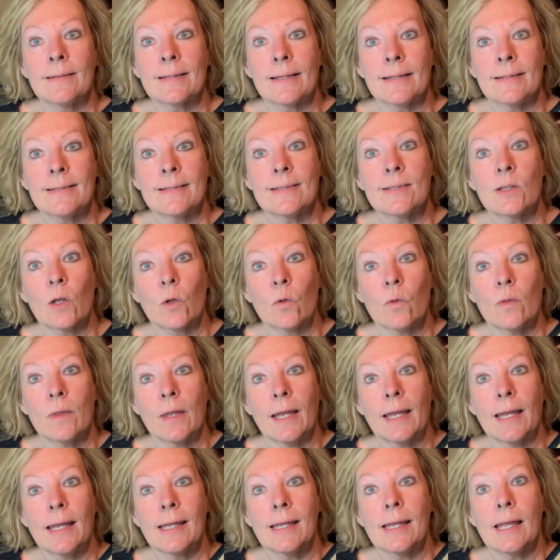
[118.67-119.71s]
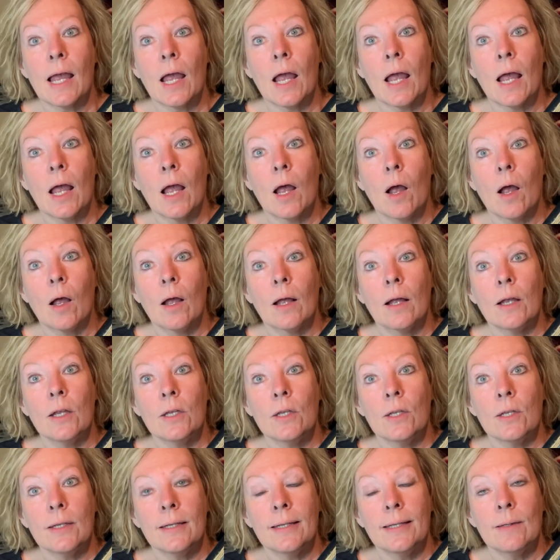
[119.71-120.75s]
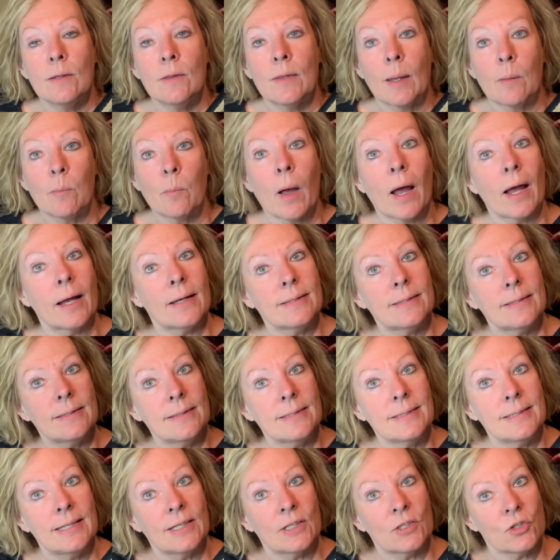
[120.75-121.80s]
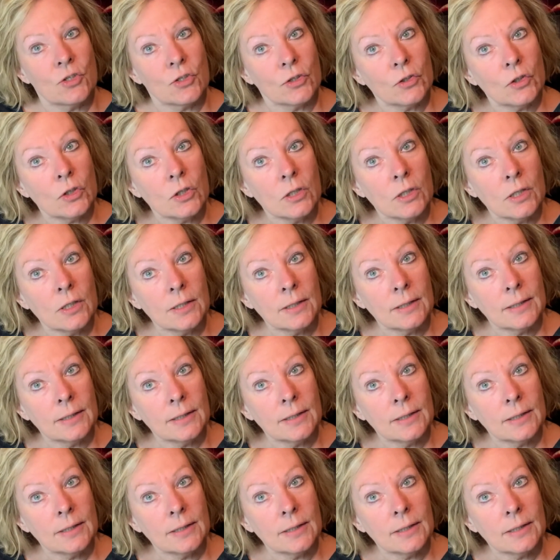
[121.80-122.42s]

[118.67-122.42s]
and so they buy digital